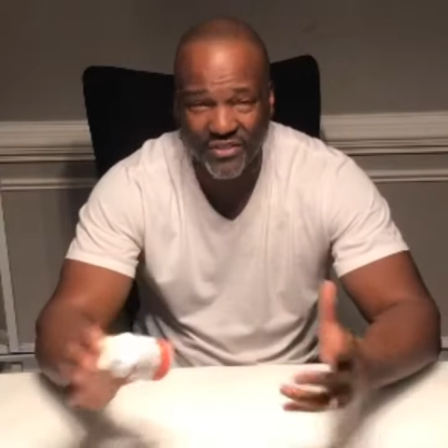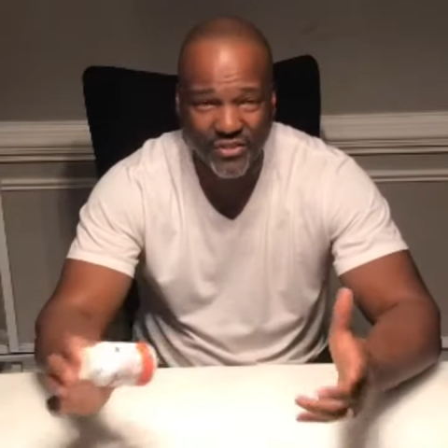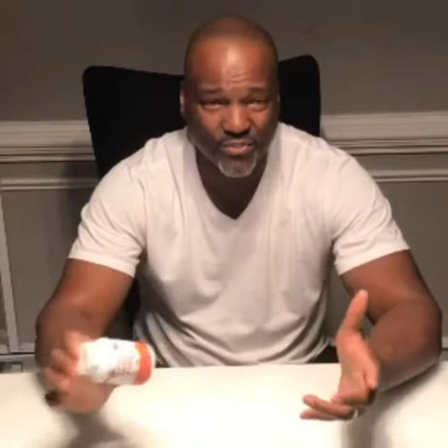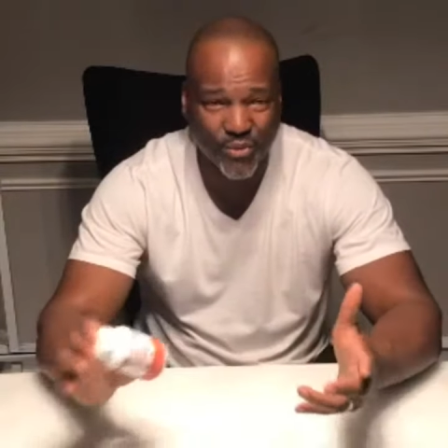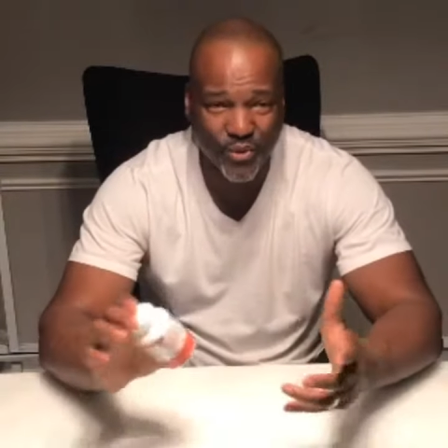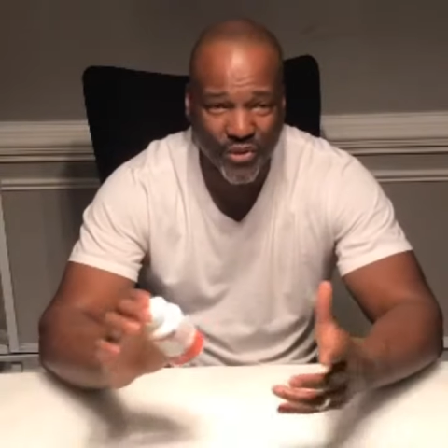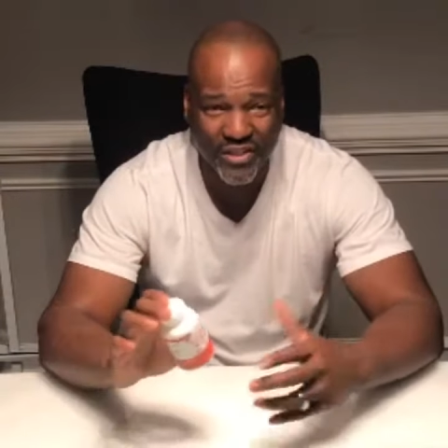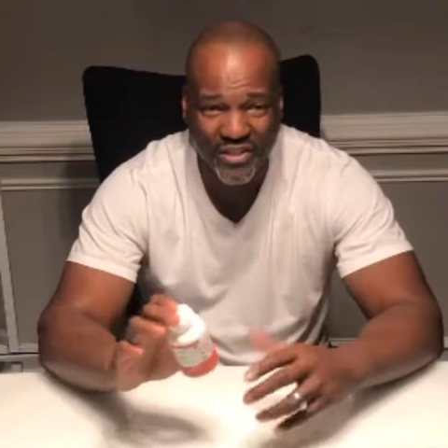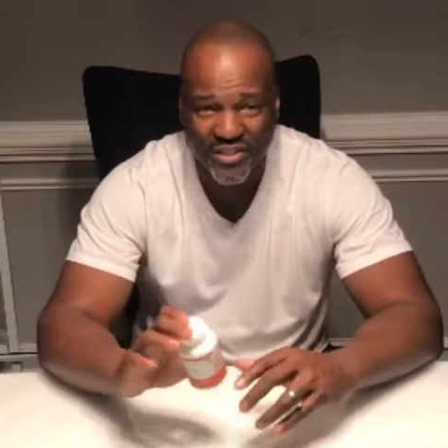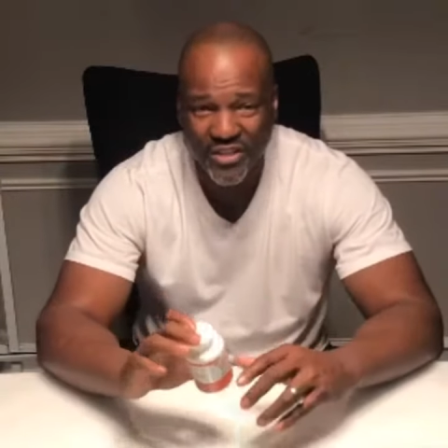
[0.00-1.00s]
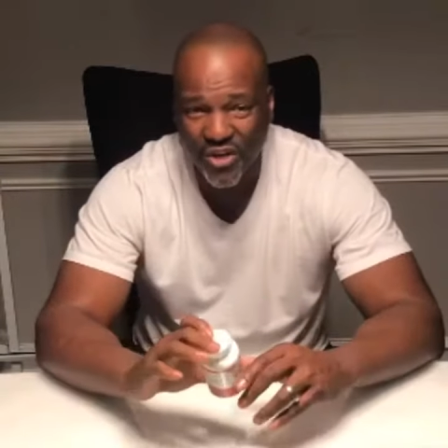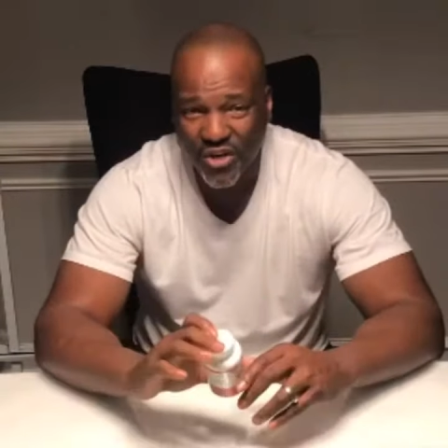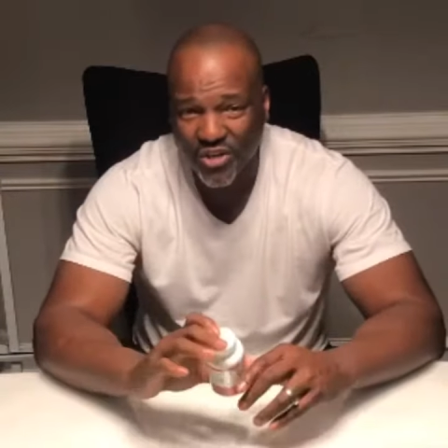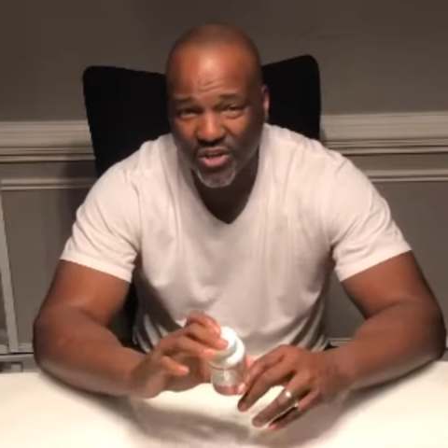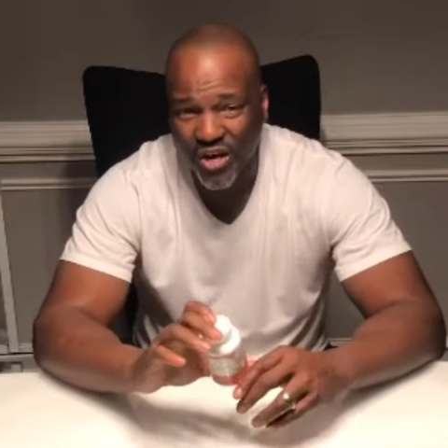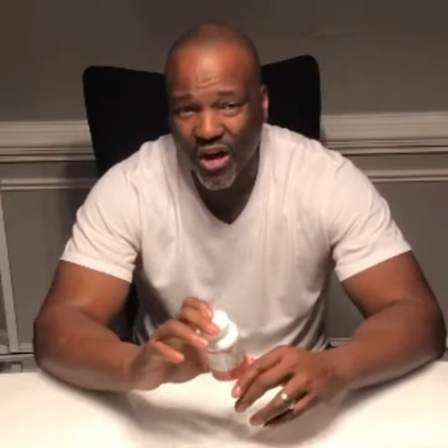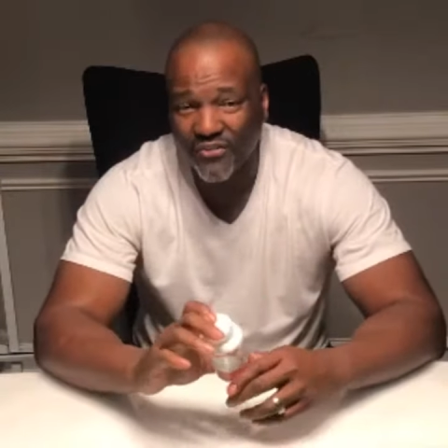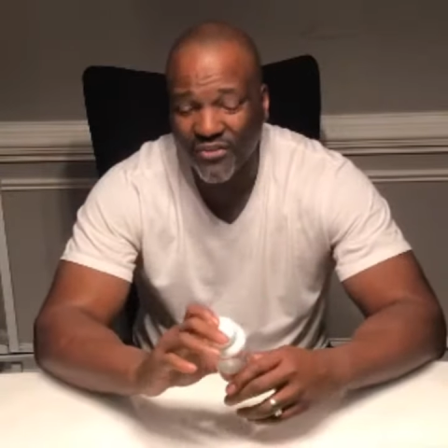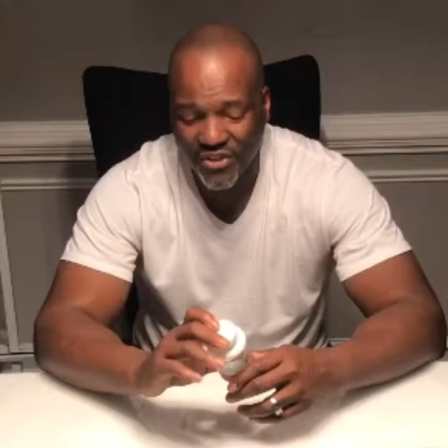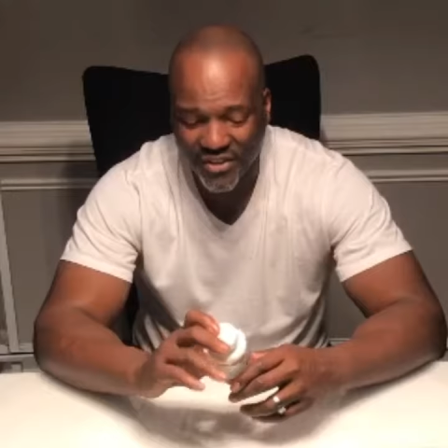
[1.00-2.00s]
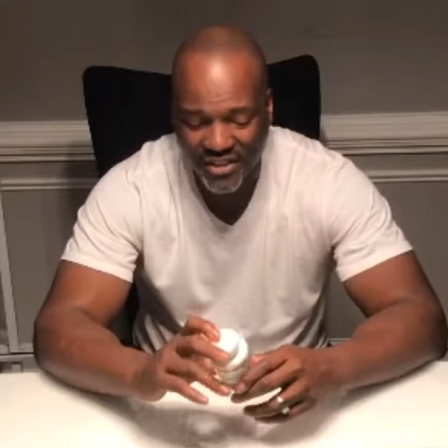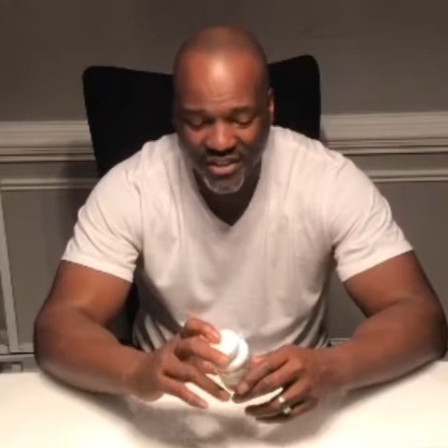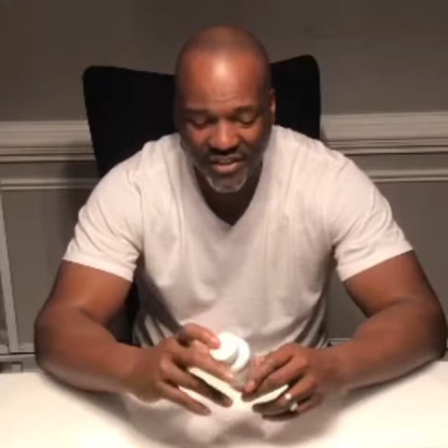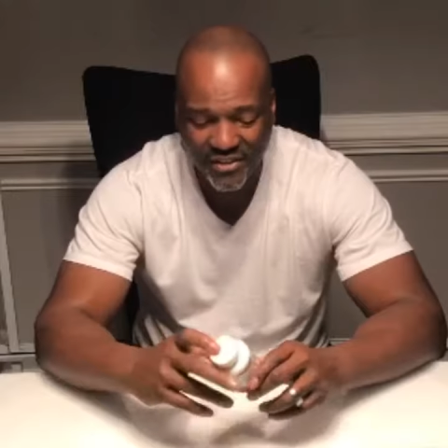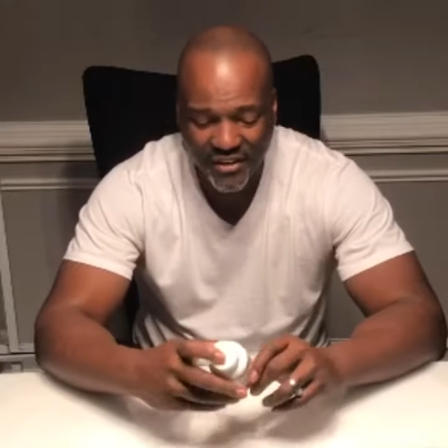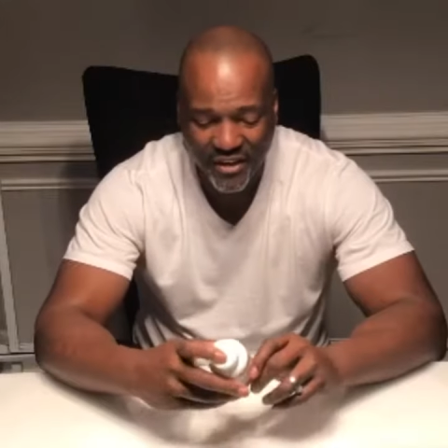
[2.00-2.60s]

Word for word: your smoothies, your coffee, your tea.